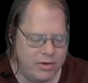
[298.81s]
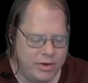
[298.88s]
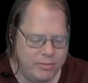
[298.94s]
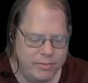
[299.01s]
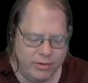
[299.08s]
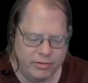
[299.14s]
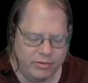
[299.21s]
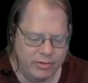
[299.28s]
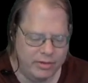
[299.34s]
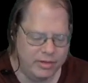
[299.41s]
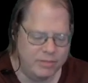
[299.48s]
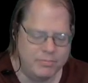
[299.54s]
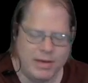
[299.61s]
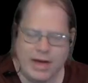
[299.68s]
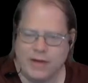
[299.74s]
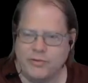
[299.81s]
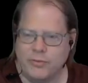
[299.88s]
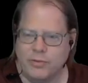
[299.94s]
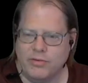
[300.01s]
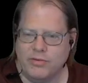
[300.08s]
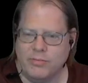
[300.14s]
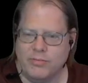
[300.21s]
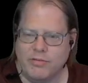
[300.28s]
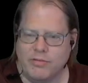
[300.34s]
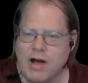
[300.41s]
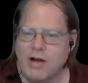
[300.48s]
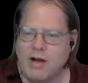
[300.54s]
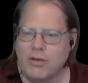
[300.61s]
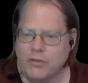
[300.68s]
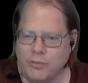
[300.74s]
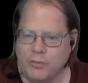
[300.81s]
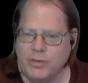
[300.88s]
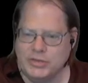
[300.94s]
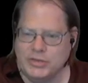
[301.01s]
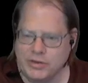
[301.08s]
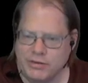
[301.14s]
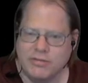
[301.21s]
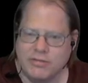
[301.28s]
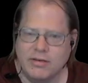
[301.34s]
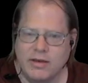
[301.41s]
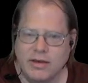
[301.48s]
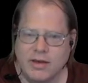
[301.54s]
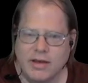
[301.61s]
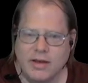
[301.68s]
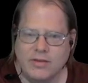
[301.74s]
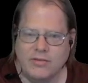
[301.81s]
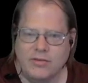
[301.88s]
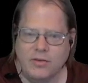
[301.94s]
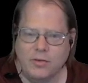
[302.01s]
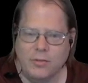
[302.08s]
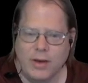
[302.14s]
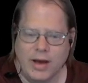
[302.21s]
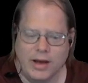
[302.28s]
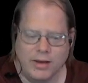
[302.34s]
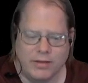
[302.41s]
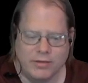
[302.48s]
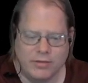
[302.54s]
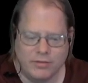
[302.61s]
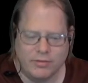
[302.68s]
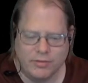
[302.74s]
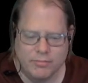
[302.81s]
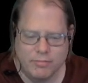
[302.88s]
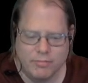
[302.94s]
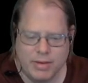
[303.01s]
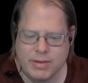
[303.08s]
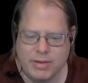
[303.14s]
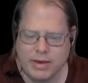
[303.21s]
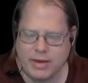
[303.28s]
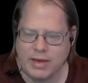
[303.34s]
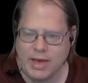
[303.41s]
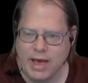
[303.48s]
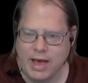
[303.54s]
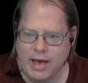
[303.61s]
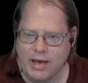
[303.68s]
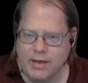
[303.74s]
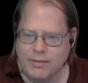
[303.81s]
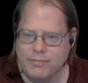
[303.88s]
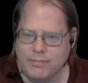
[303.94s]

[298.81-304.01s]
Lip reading: He built a little box with some toggle switches to mimic a